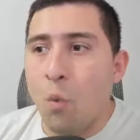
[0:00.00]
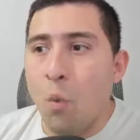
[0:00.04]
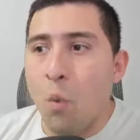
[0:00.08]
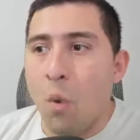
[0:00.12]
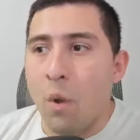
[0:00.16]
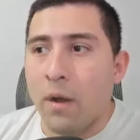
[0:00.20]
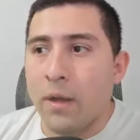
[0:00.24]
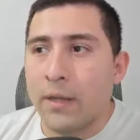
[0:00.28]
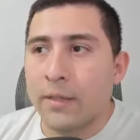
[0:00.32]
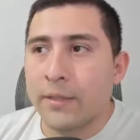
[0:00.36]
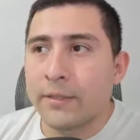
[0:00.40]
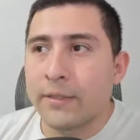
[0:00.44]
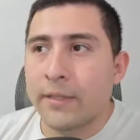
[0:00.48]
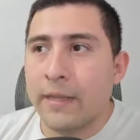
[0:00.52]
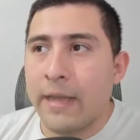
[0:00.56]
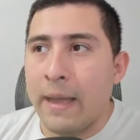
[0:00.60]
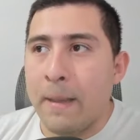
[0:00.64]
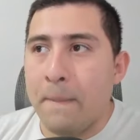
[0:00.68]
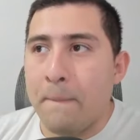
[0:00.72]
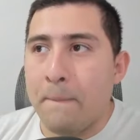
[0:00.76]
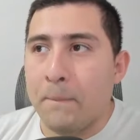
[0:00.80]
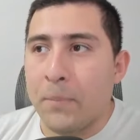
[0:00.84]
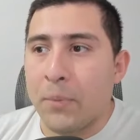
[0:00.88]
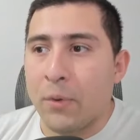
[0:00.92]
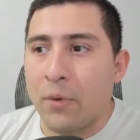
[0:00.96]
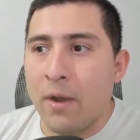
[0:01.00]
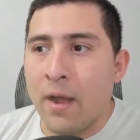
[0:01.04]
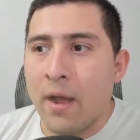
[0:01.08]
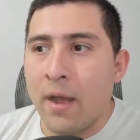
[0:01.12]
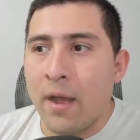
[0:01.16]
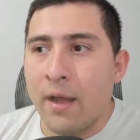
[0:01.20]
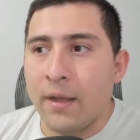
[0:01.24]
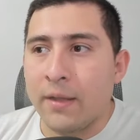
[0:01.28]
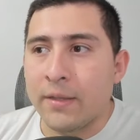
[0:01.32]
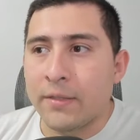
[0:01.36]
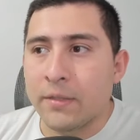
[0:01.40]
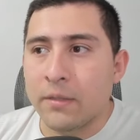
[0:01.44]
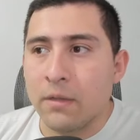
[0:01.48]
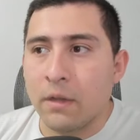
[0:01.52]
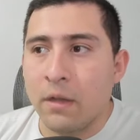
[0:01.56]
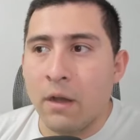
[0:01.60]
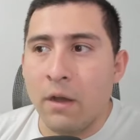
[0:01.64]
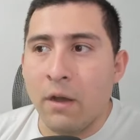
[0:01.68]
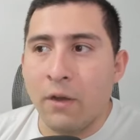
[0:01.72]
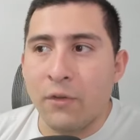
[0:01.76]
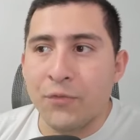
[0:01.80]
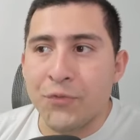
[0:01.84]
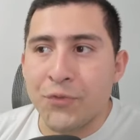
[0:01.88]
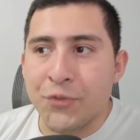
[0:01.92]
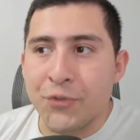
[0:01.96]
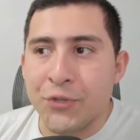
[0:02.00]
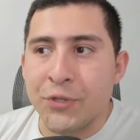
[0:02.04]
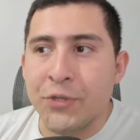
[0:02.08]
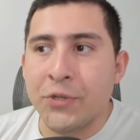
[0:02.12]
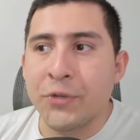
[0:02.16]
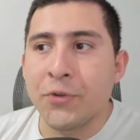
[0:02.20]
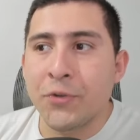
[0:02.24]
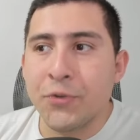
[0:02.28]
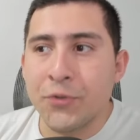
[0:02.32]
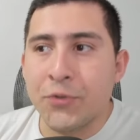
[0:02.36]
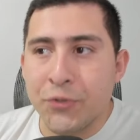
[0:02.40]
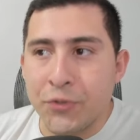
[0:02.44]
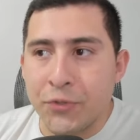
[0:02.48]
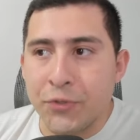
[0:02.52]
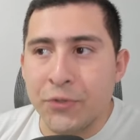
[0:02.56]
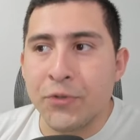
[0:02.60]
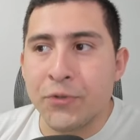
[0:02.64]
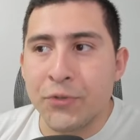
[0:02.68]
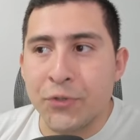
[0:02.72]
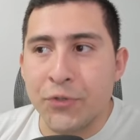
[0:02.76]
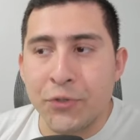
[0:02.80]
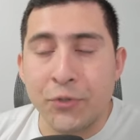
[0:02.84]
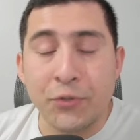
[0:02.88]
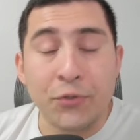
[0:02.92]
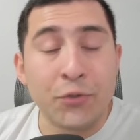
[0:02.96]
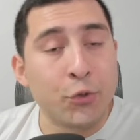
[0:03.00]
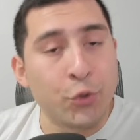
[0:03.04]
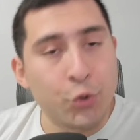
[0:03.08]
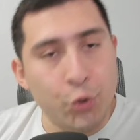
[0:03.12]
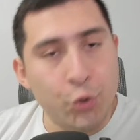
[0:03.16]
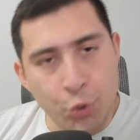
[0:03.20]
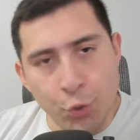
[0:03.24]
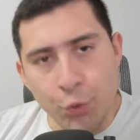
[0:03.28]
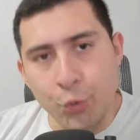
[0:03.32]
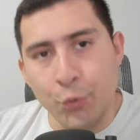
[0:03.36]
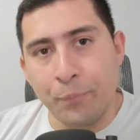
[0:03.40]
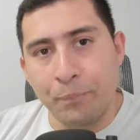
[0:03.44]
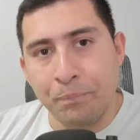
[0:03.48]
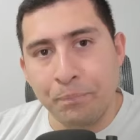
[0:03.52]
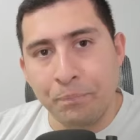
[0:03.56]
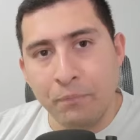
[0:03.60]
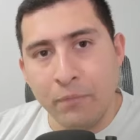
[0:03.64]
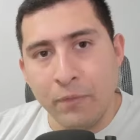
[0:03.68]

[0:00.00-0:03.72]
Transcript: was a price of zero zero zero two.